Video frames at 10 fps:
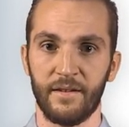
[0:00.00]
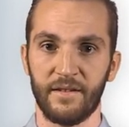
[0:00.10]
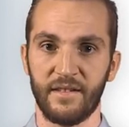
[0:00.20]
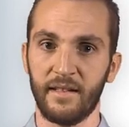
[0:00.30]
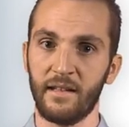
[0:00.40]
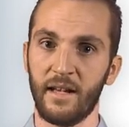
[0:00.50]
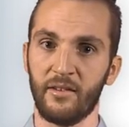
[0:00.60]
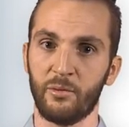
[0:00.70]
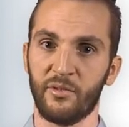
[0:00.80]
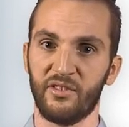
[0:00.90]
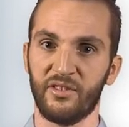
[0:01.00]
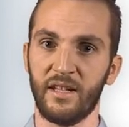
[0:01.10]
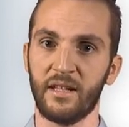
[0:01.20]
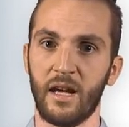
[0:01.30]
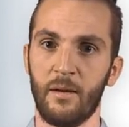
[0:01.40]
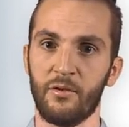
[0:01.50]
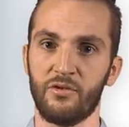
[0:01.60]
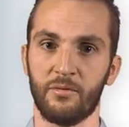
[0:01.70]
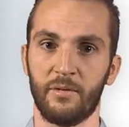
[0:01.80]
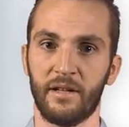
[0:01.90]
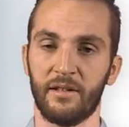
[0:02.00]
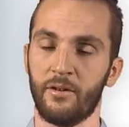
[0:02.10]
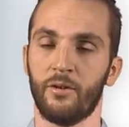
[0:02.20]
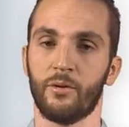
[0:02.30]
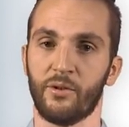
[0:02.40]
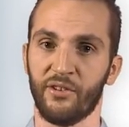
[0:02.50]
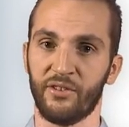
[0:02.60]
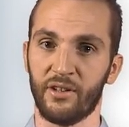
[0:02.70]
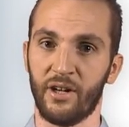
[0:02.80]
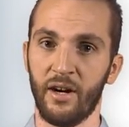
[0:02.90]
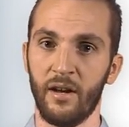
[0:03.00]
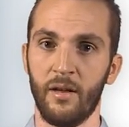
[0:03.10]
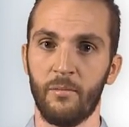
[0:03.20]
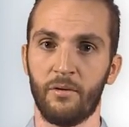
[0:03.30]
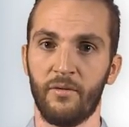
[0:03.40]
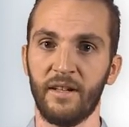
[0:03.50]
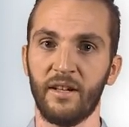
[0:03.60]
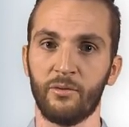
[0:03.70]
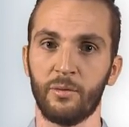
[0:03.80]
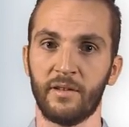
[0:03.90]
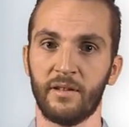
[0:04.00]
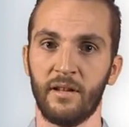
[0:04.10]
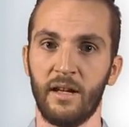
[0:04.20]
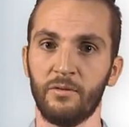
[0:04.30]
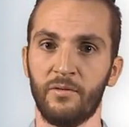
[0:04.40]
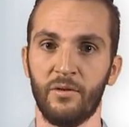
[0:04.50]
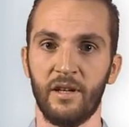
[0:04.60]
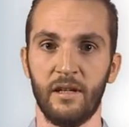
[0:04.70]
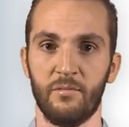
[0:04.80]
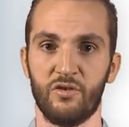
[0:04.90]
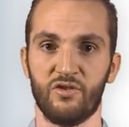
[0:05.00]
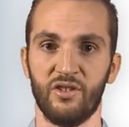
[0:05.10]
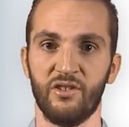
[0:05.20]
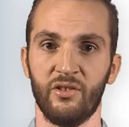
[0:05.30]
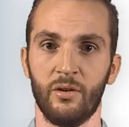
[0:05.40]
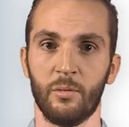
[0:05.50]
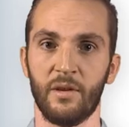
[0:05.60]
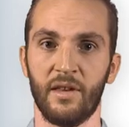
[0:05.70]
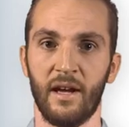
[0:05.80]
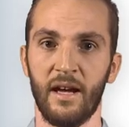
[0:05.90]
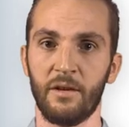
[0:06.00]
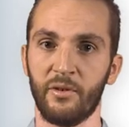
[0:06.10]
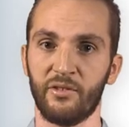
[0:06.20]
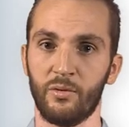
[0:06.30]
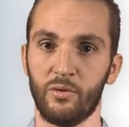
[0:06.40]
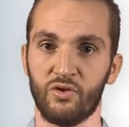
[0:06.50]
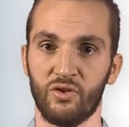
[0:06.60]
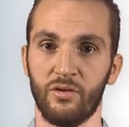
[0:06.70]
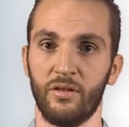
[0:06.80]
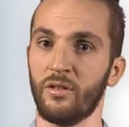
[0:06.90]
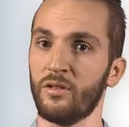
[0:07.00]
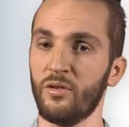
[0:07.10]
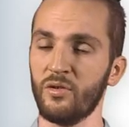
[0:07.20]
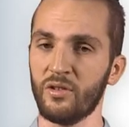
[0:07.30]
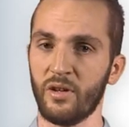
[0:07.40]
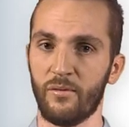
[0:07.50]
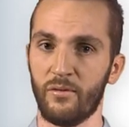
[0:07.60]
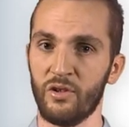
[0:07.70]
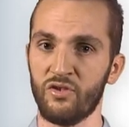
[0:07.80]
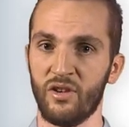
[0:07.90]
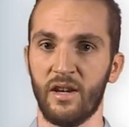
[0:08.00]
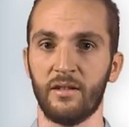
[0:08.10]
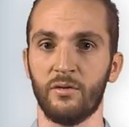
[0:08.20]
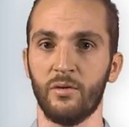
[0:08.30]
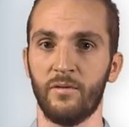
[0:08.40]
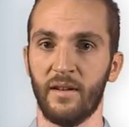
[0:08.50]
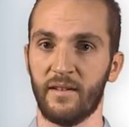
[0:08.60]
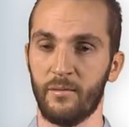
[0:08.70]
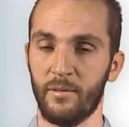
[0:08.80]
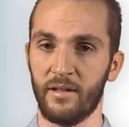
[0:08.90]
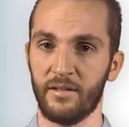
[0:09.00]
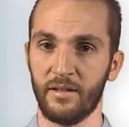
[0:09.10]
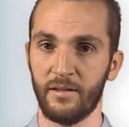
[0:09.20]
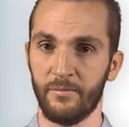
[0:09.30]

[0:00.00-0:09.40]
Satellites with synthetic aperture radar, or SAR, provide us with cloud-free images with high resolution, good coverage, and good flexibility.